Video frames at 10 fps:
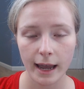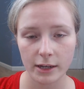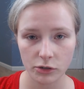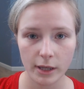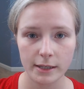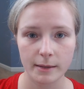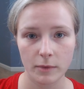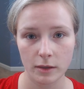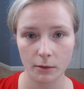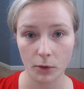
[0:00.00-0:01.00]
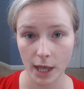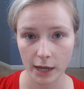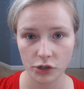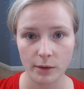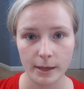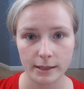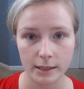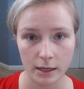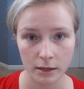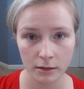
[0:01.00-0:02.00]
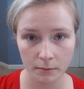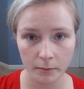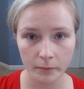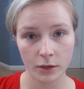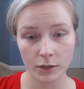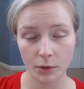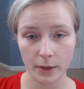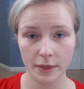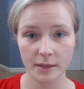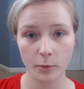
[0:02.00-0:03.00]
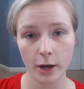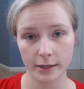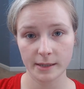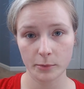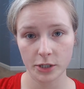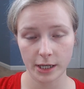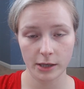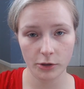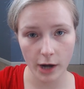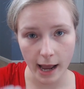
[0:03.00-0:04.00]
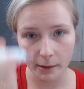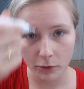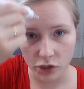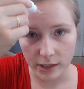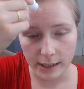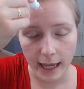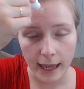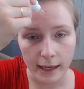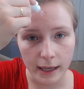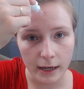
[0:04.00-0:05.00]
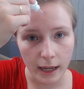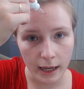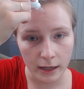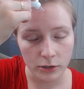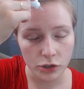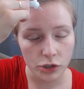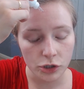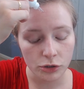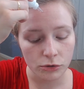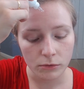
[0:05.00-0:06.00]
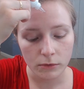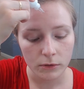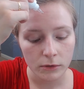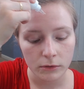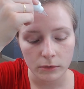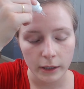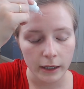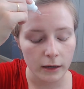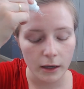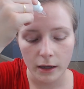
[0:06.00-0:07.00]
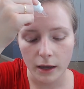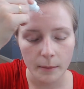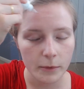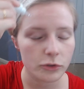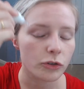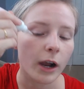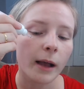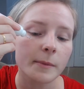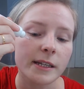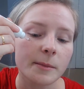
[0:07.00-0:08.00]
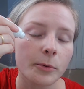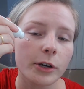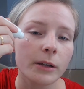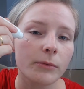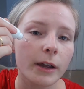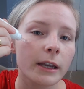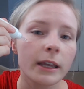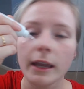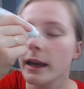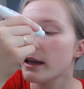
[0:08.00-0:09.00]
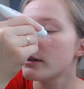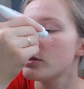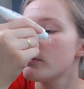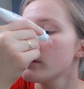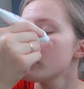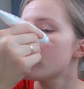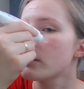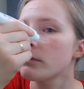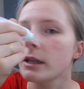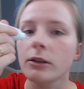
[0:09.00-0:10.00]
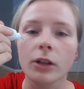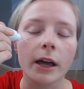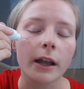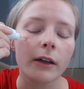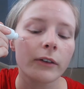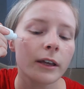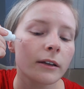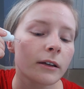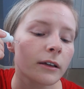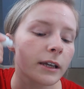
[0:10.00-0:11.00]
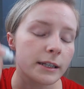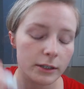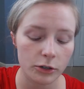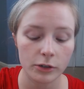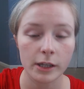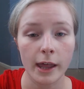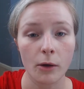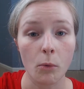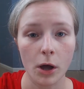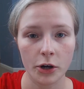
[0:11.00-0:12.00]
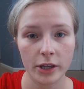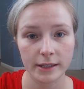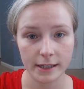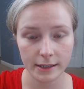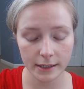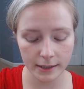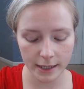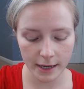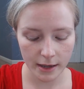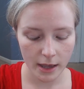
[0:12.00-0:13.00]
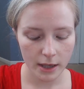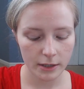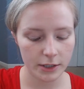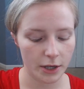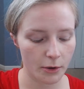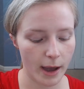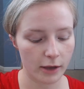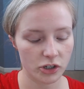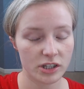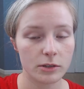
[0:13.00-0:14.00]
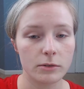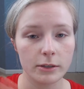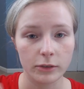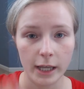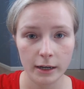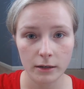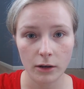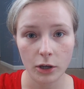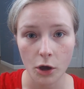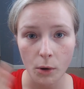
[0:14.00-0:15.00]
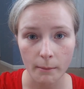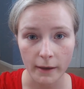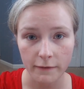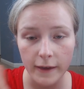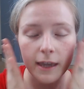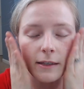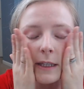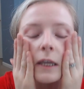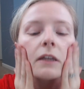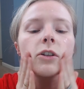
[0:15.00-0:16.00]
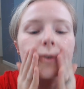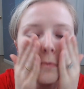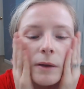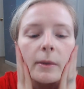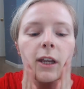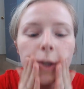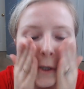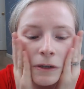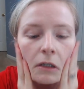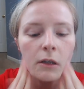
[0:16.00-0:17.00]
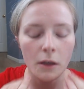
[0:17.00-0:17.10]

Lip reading: do like something that will hydrate my skin. So with this product in particular, I will just take it and do like a couple drops. It's pretty runny, and you really don't need a lot of it. It's literally like water consistency. So I'll just let it go on my face and just rub it in.